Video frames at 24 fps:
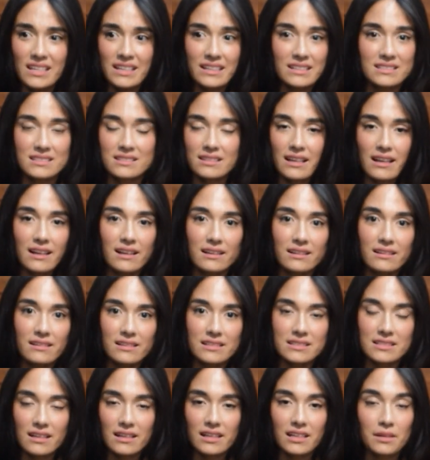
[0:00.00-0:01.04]
It's not
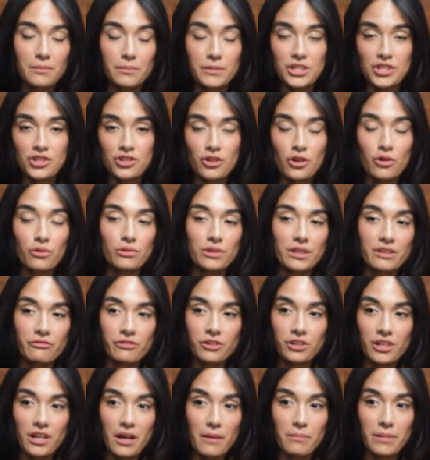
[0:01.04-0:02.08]
going to be shown if
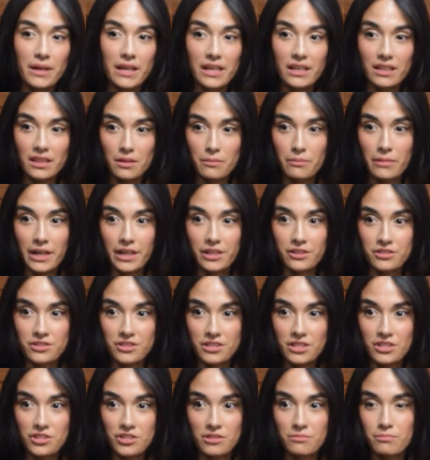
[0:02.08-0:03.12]
you're not paying the
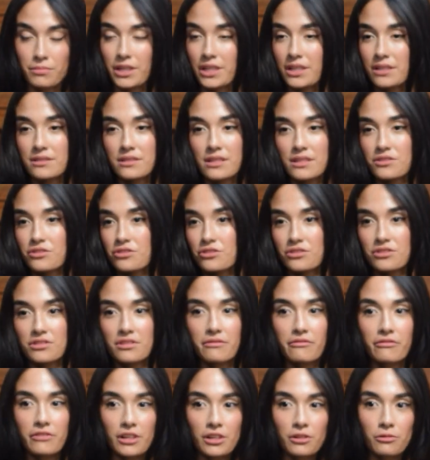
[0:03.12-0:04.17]
buyer's agent, because that's just
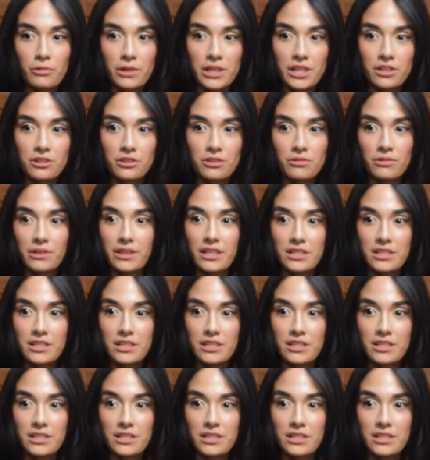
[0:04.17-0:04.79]
the fair way to do